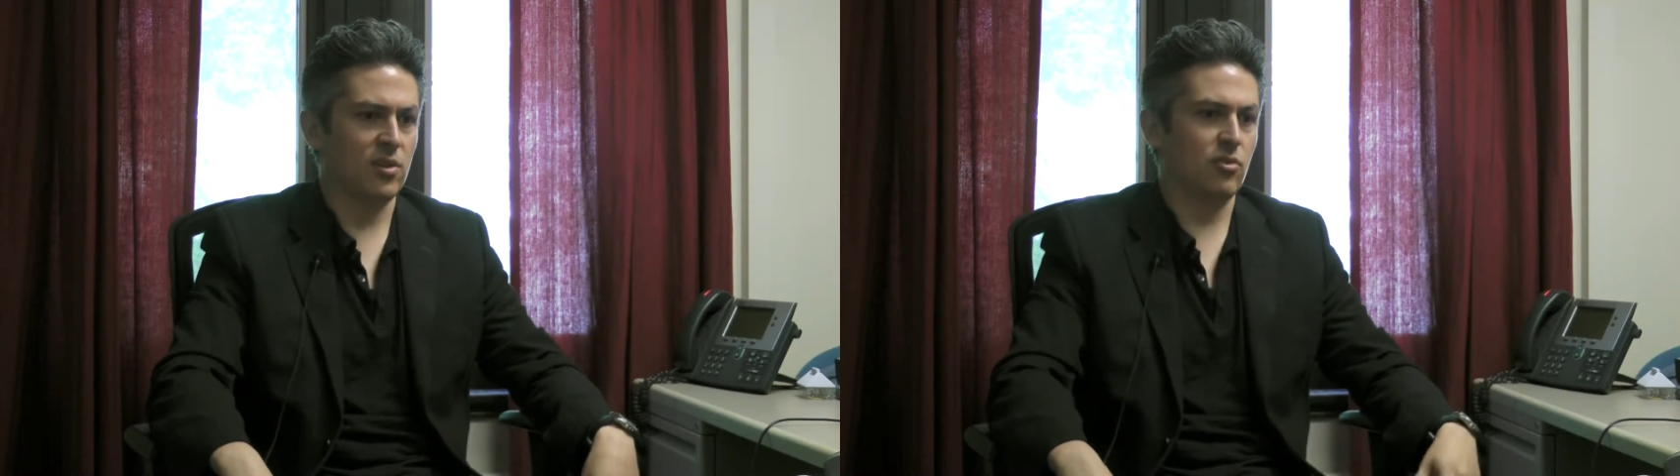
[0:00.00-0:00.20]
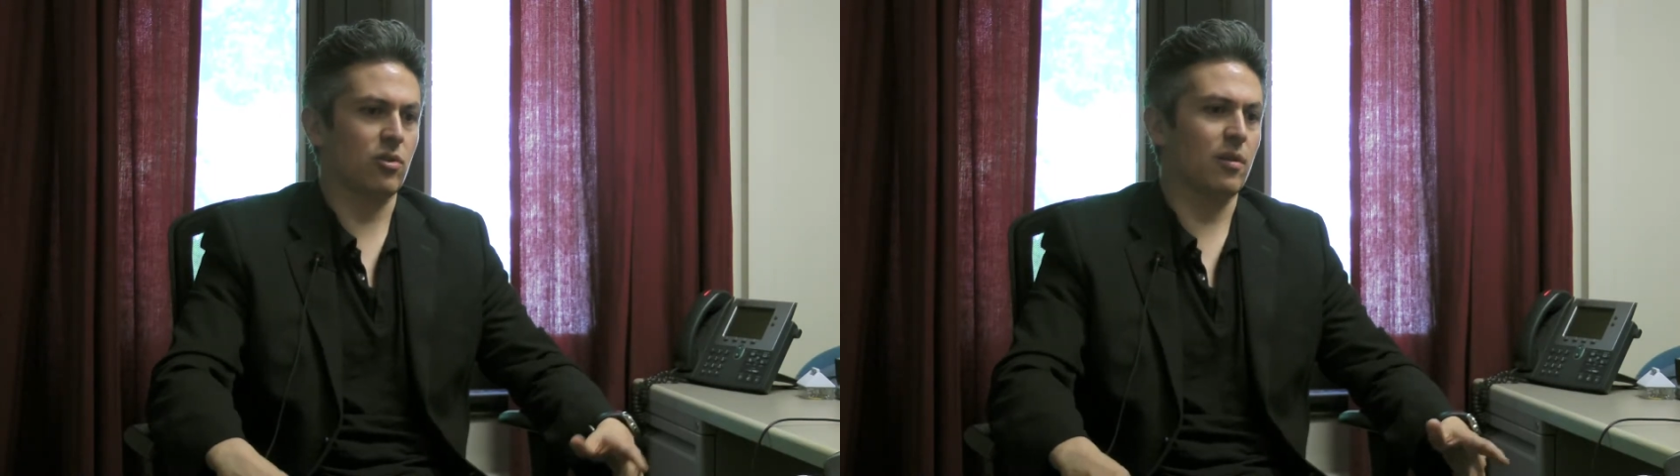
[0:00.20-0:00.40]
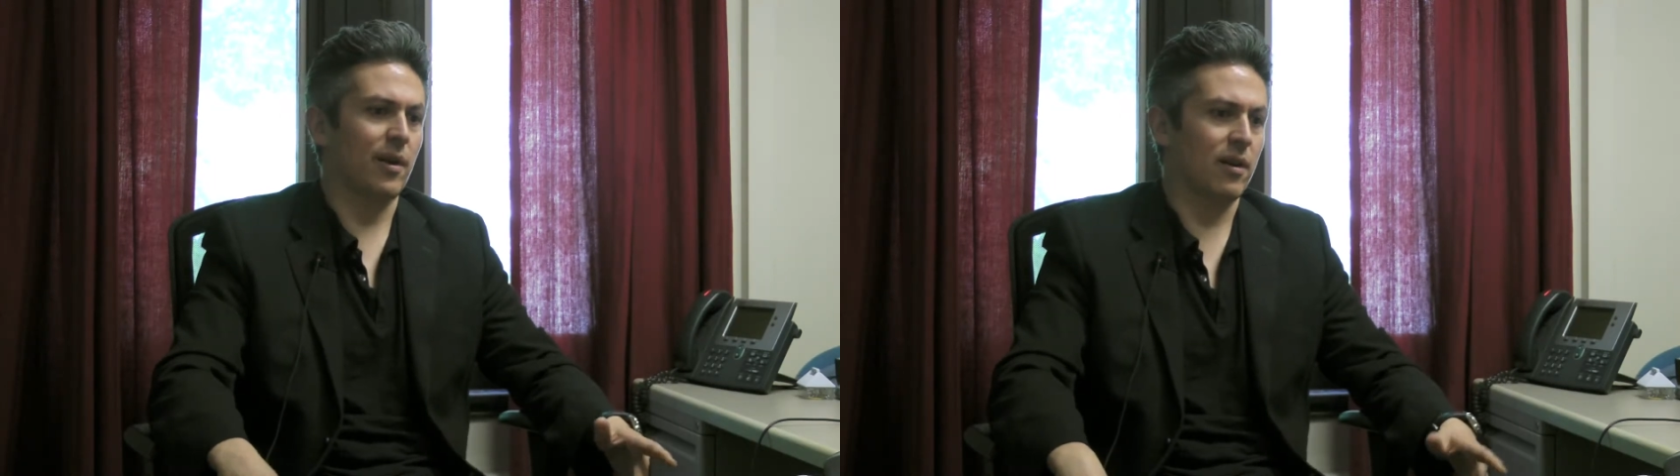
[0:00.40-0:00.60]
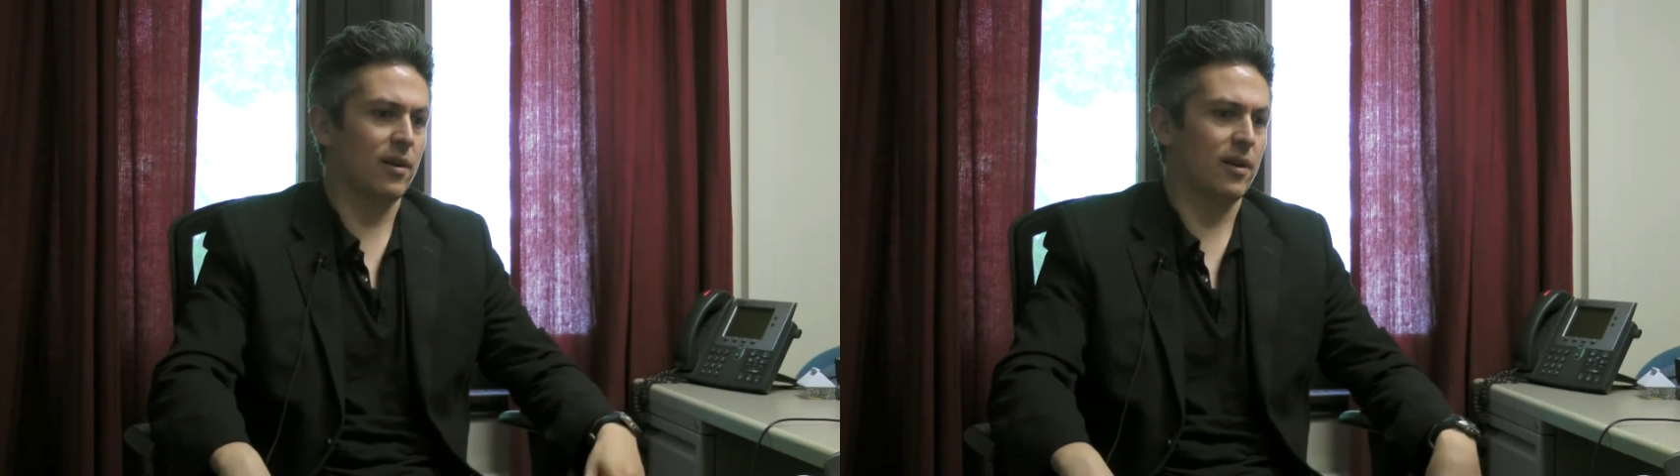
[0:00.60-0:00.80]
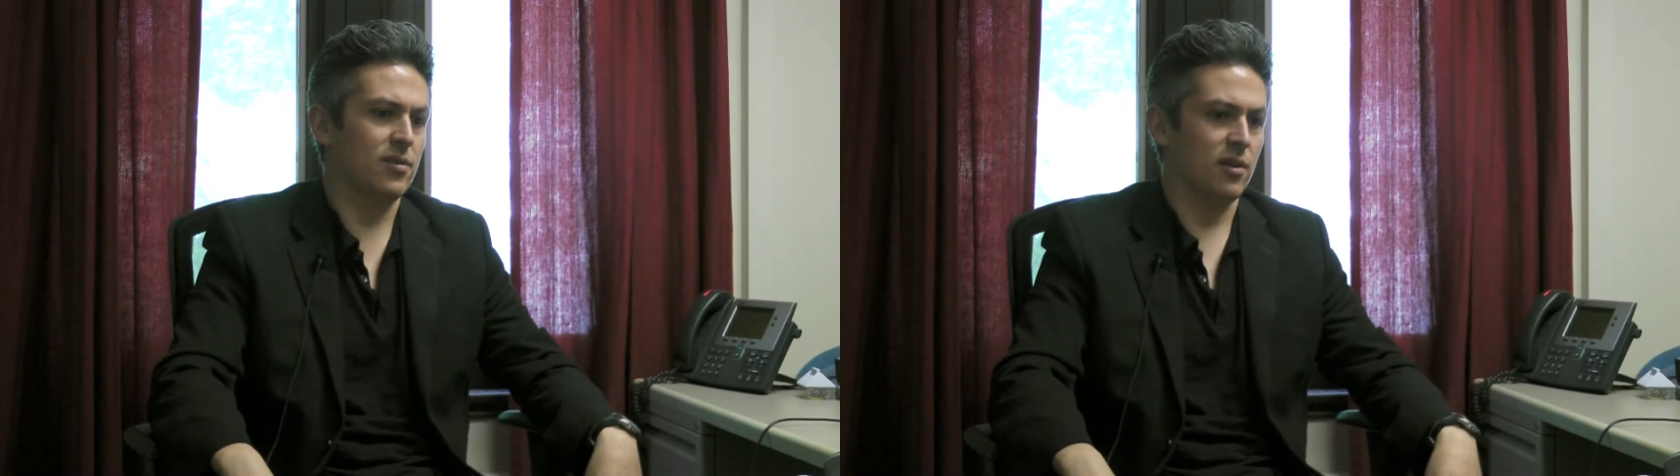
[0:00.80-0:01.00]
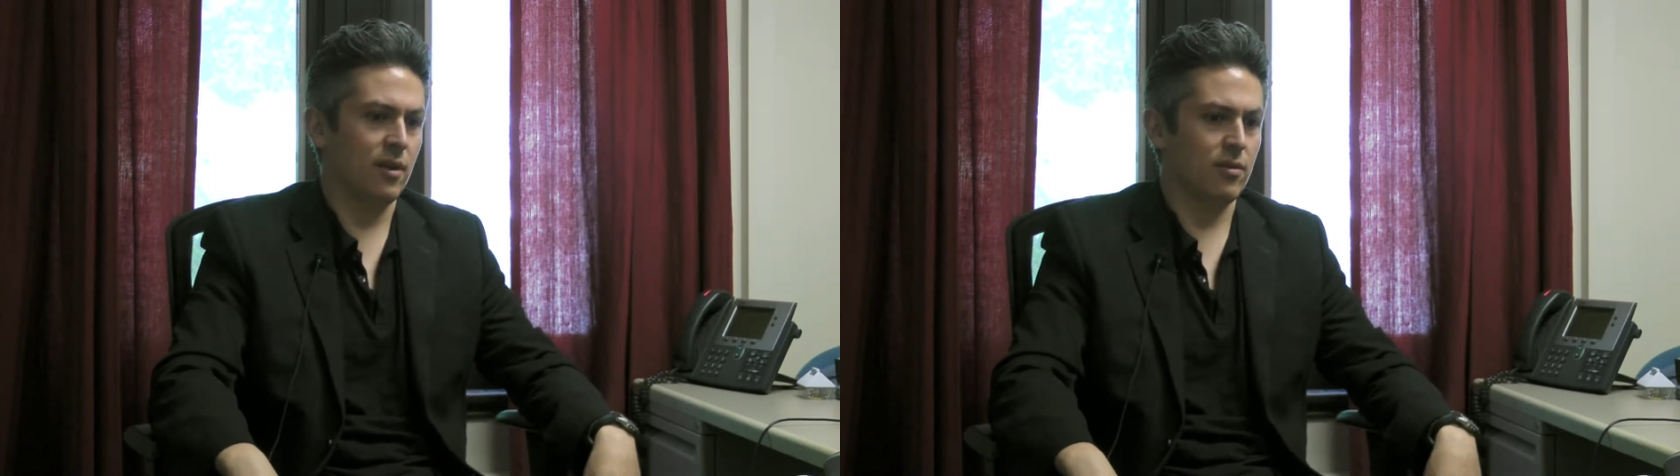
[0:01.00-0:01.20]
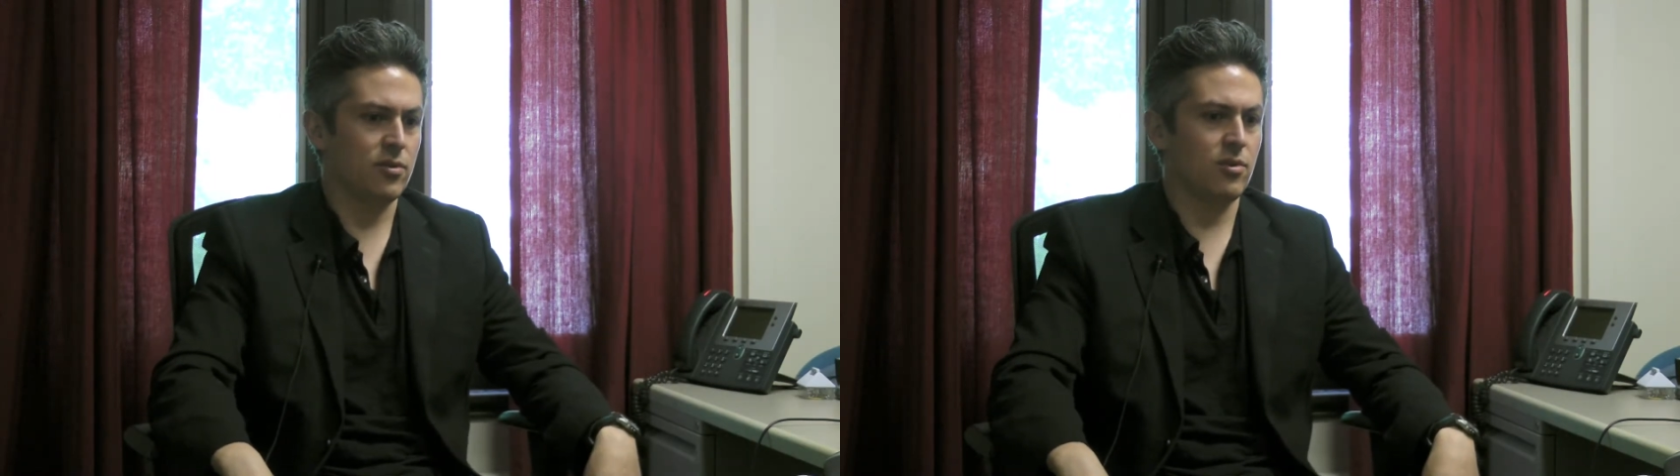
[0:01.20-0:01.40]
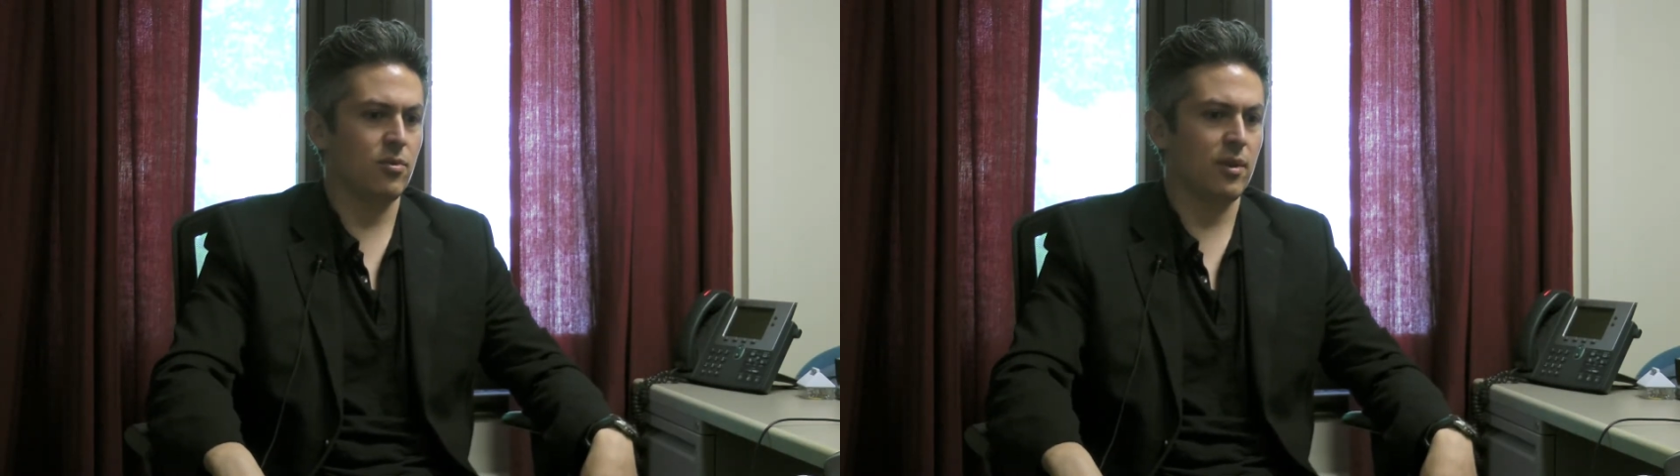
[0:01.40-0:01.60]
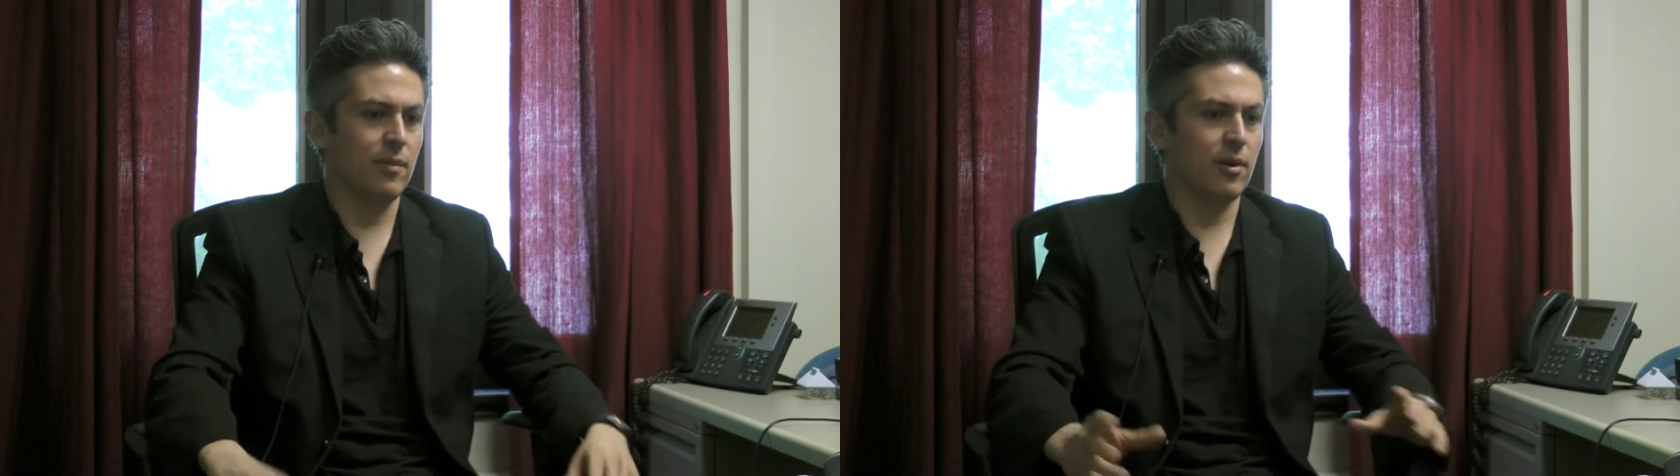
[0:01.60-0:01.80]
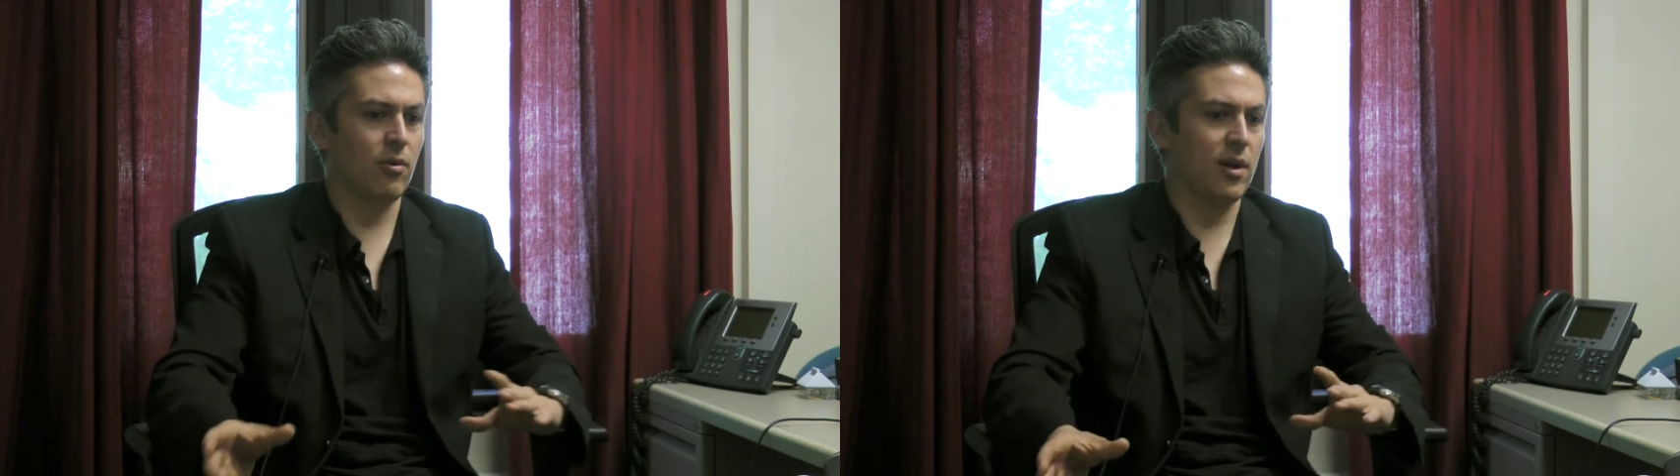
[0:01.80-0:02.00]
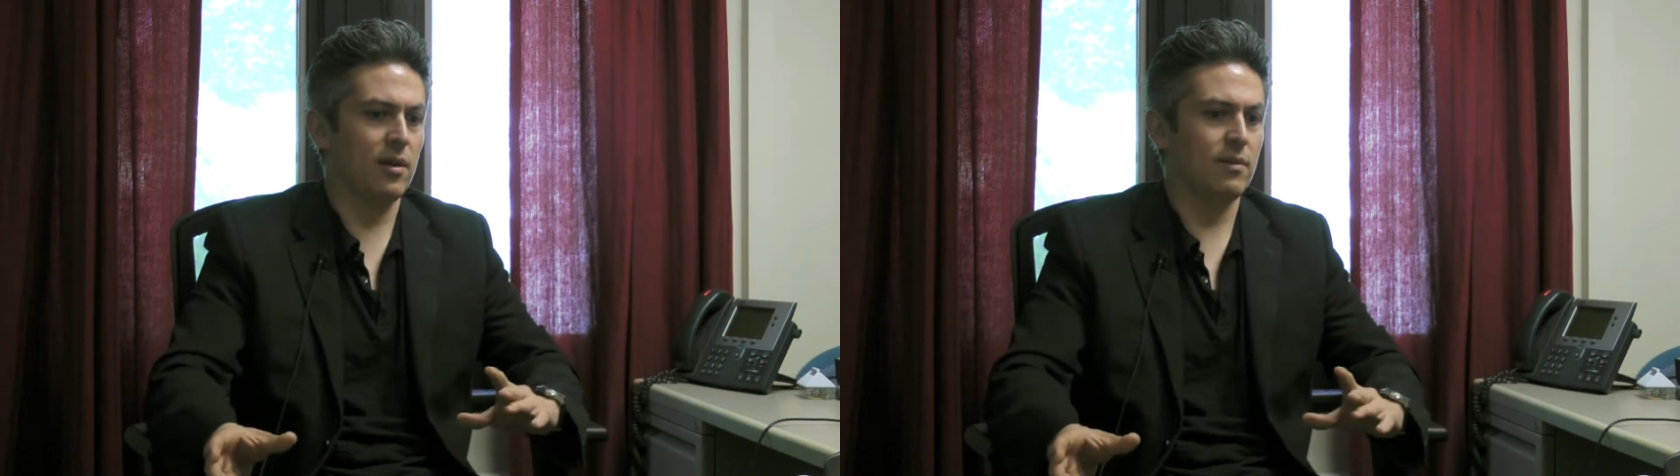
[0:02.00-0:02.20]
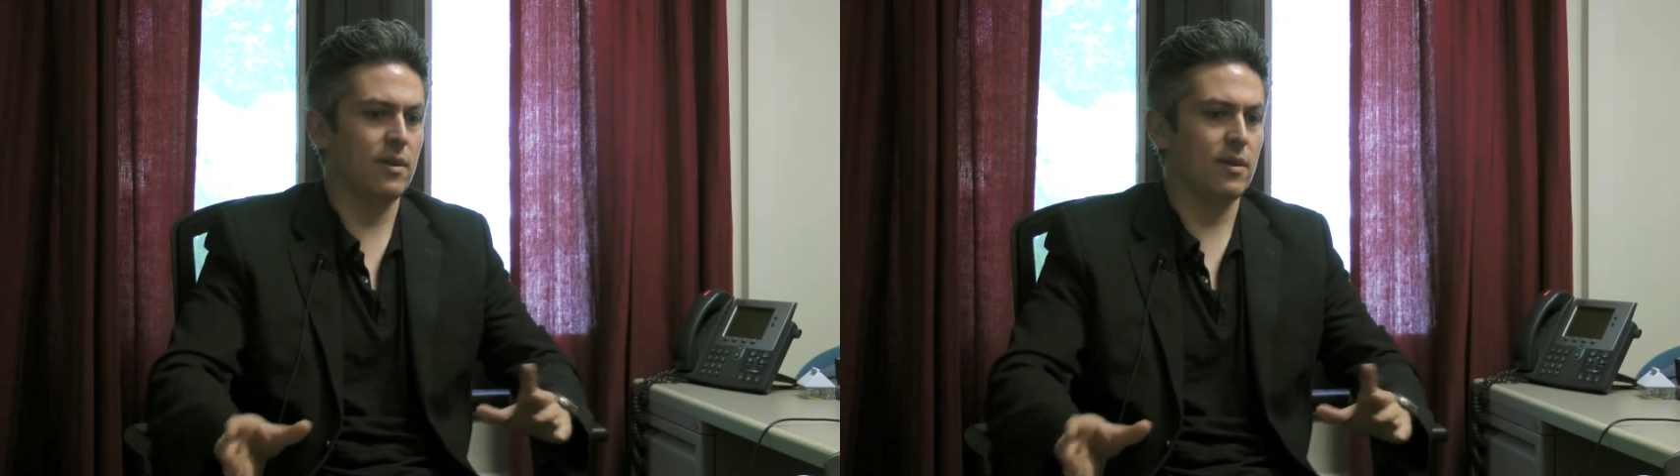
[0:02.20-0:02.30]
Central Americans, and others who immigrate